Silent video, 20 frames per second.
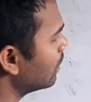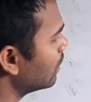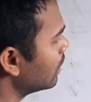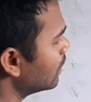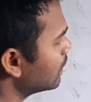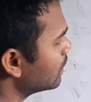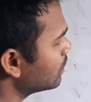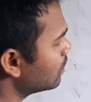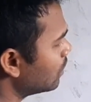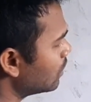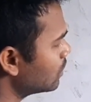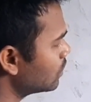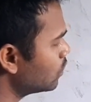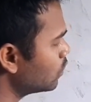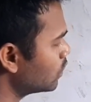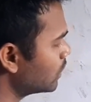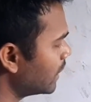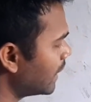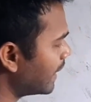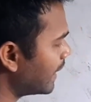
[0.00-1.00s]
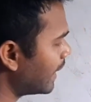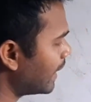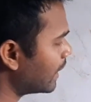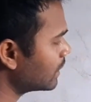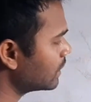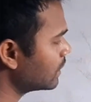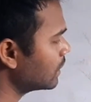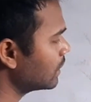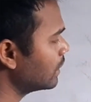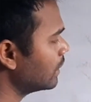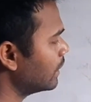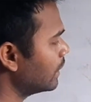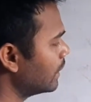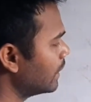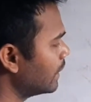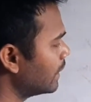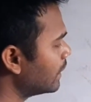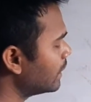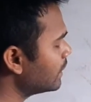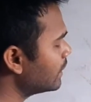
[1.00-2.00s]
is equals to sec x.
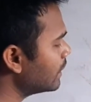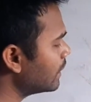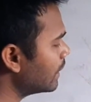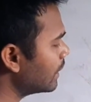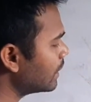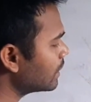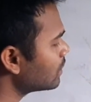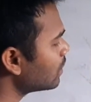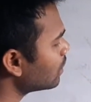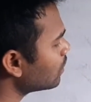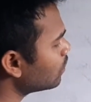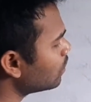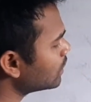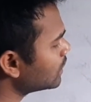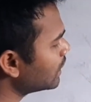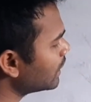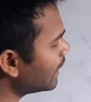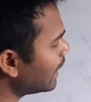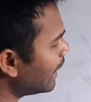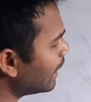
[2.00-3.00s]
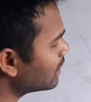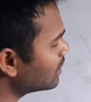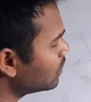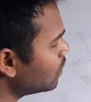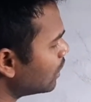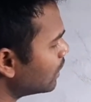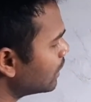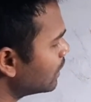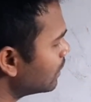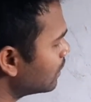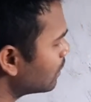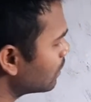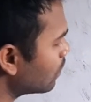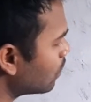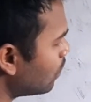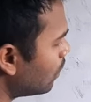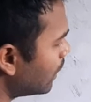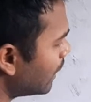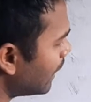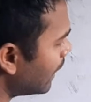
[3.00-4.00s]
Integration cosec x dot
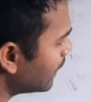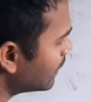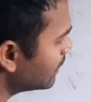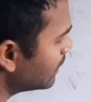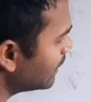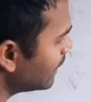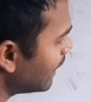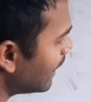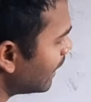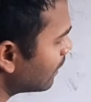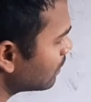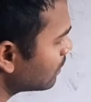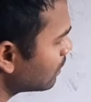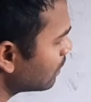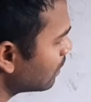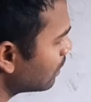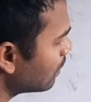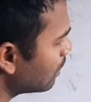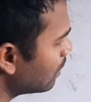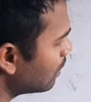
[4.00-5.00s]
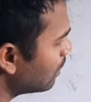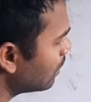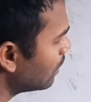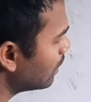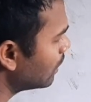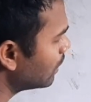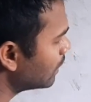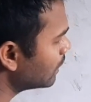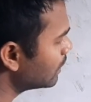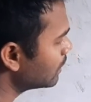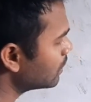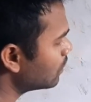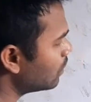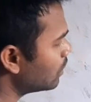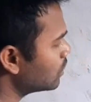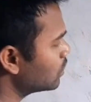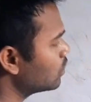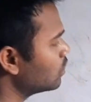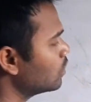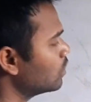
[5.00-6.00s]
cot x dx is
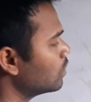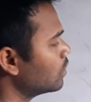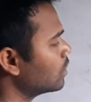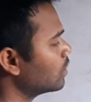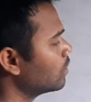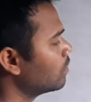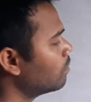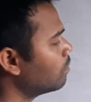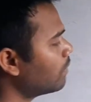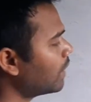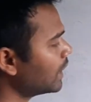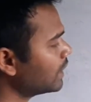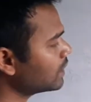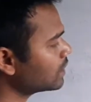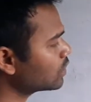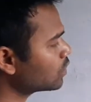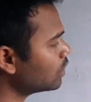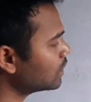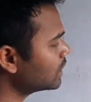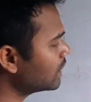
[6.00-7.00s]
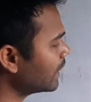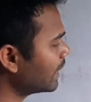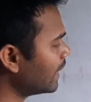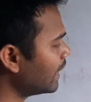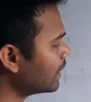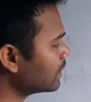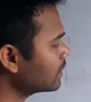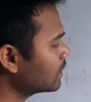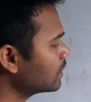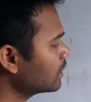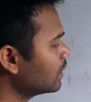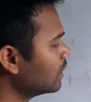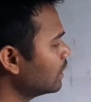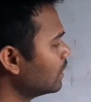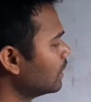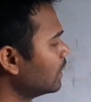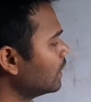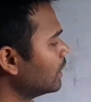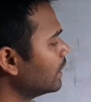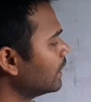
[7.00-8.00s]
equals to minus cosec x.
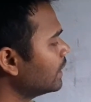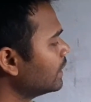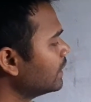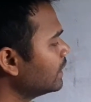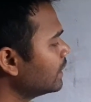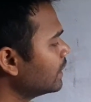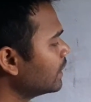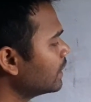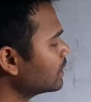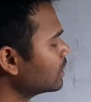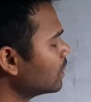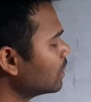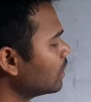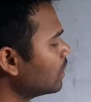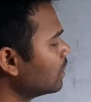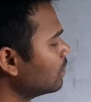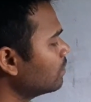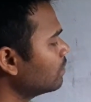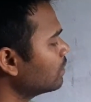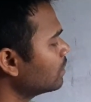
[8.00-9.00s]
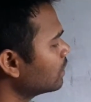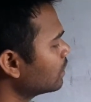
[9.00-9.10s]
Integration of